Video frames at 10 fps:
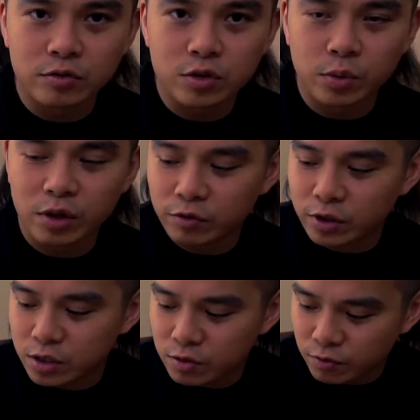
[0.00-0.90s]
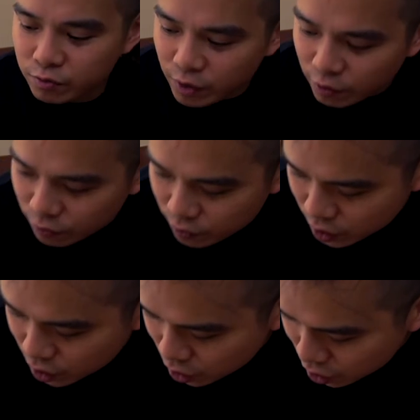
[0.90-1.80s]
to wait for this
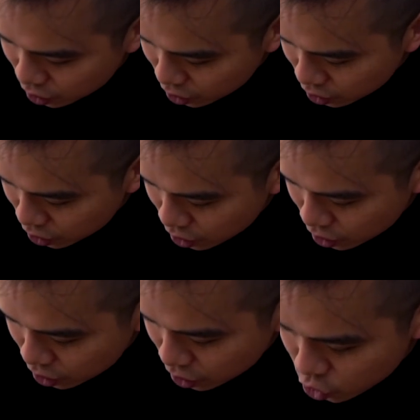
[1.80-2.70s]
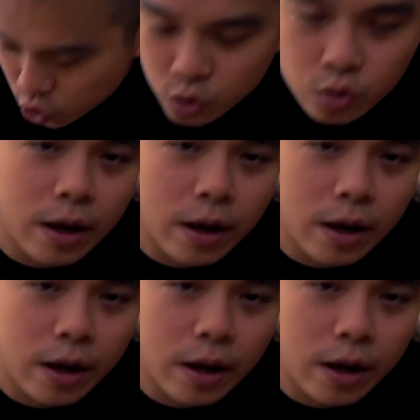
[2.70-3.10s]
52